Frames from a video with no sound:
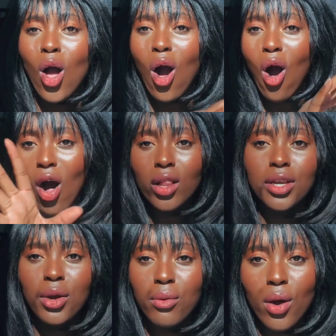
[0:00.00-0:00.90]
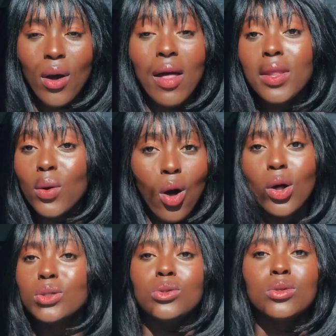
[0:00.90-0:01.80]
all in a row and they'll
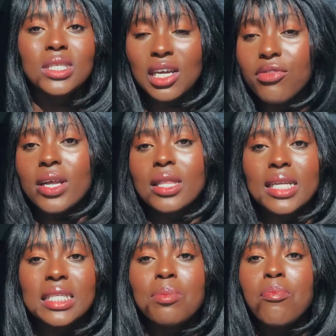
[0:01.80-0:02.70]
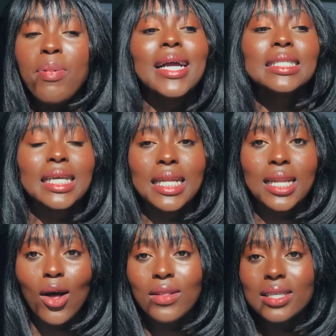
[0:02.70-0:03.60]
all do differently depending
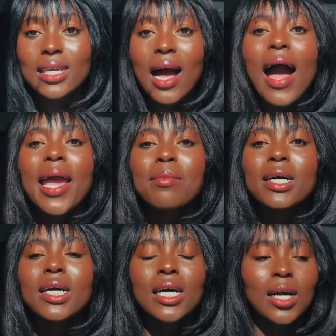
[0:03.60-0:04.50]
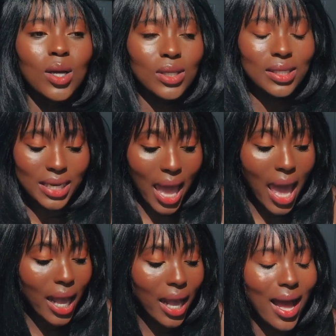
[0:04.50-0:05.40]
on the time,
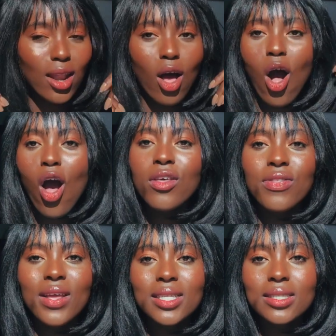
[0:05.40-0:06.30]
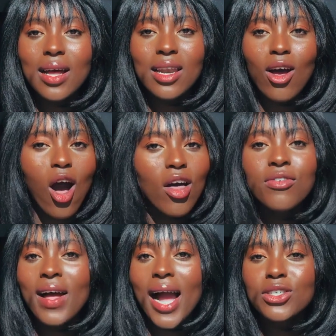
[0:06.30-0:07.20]
day, and other things and other
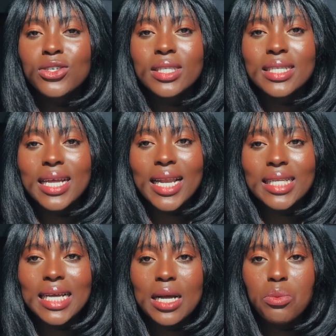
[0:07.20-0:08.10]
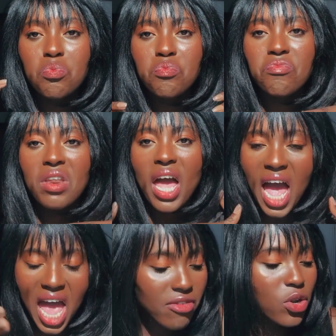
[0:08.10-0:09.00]
factors that
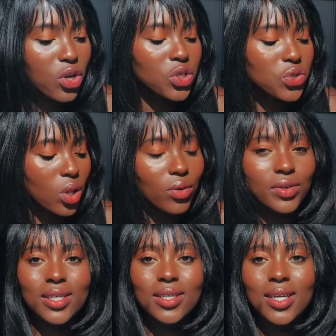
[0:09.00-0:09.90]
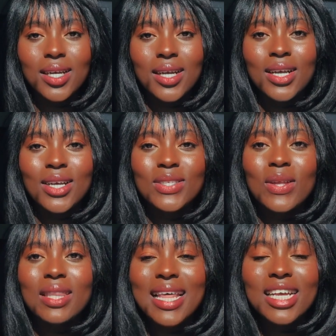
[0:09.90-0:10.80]
I have no control over. So
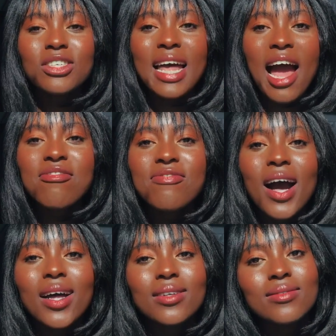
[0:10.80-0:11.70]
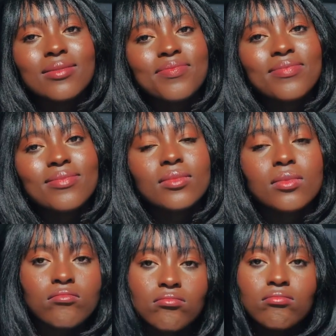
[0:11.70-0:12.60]
let's just have fun,
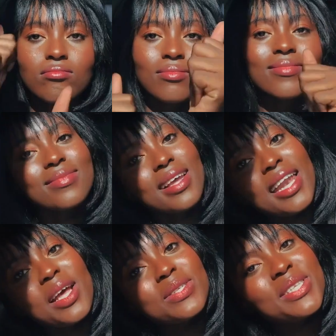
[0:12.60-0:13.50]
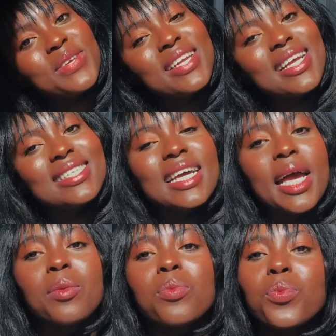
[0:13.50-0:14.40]
and I'll see you next time.